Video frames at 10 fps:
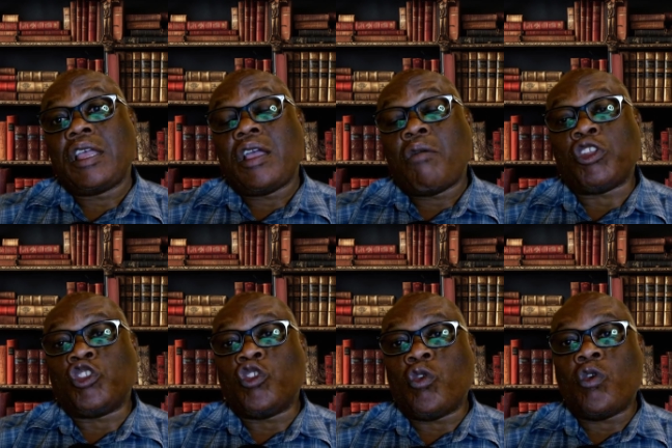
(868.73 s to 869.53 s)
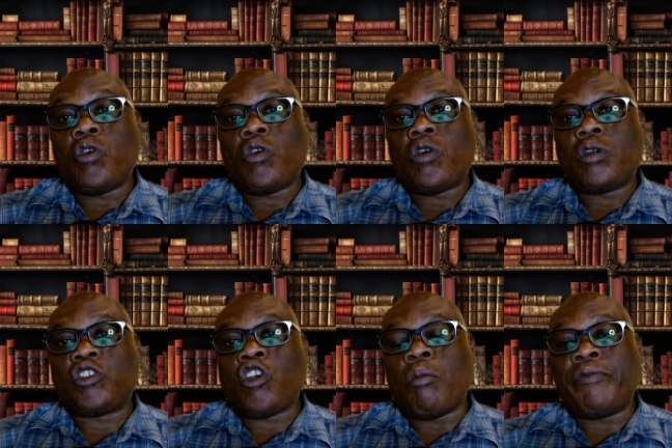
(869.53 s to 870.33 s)
with no
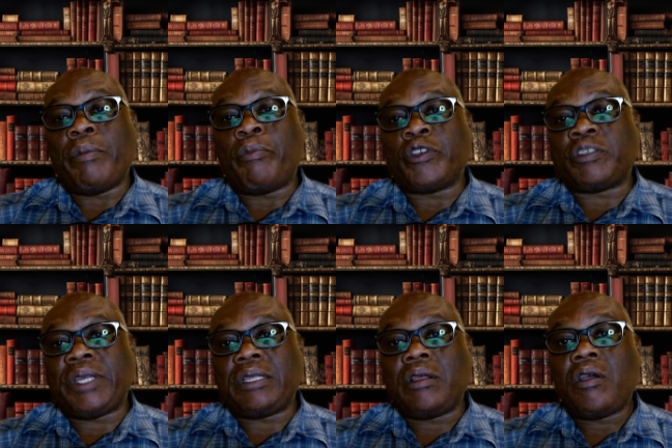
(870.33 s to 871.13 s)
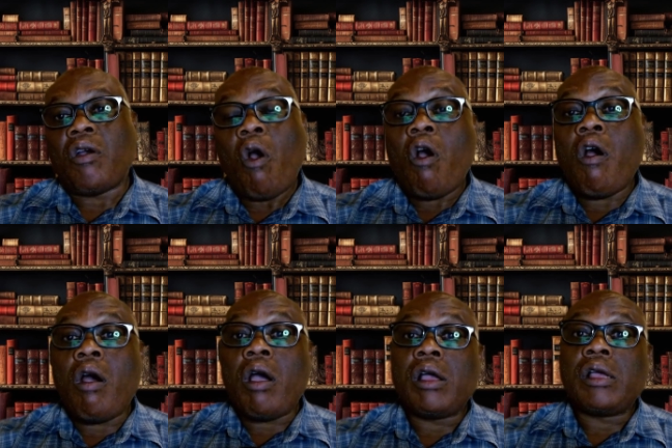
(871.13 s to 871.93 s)
term of imprisonment, or
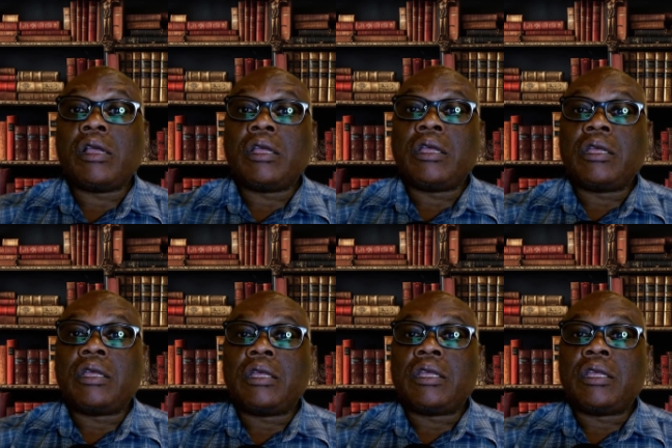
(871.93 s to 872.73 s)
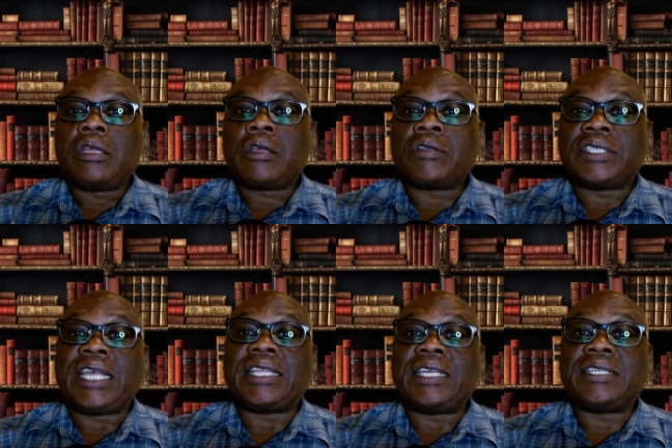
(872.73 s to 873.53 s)
could
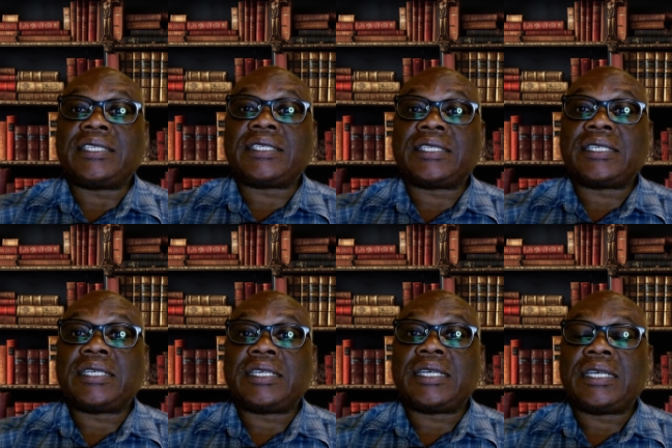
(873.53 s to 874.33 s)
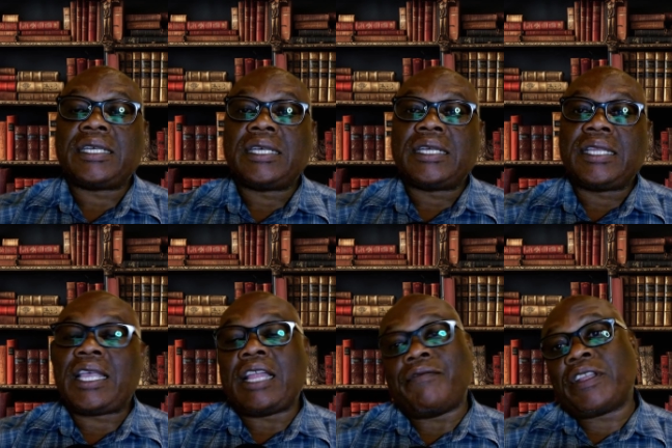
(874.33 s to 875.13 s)
sentence the
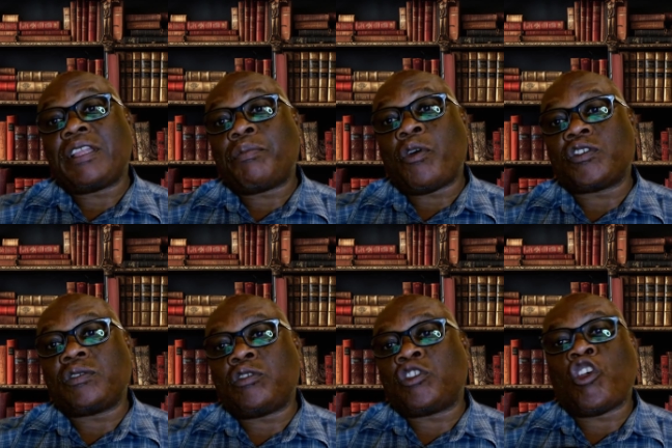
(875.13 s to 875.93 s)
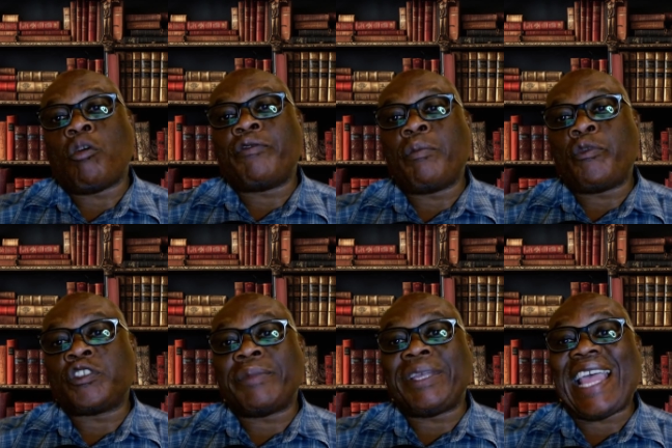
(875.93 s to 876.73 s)
convicted person to a term of
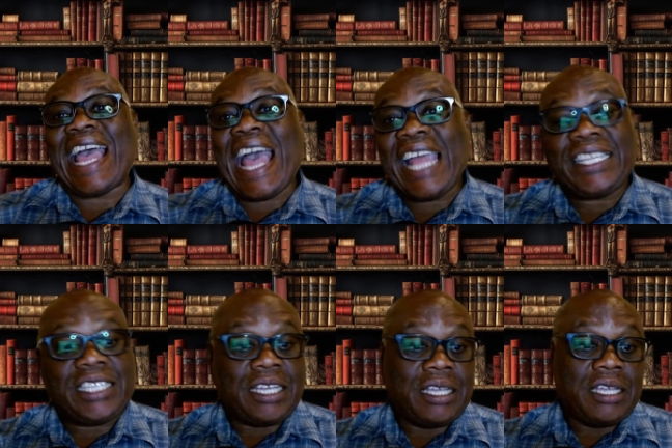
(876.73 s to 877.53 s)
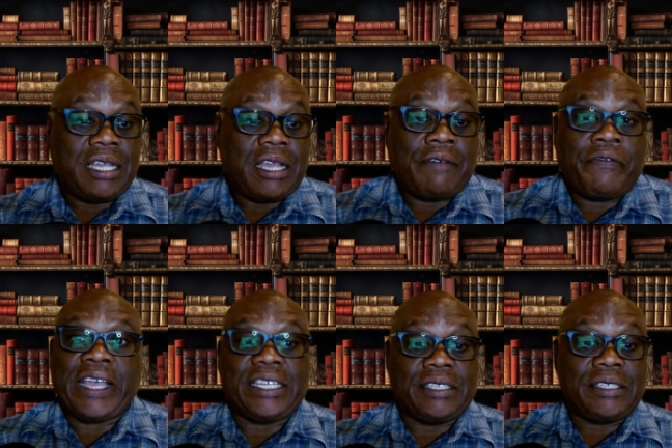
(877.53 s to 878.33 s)
imprisonment and a
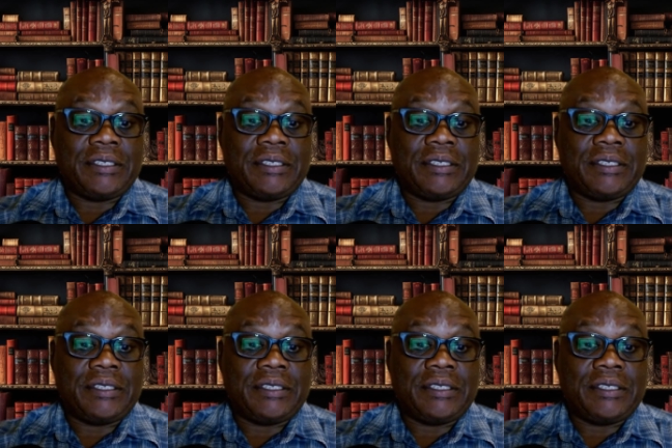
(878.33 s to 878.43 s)
fine.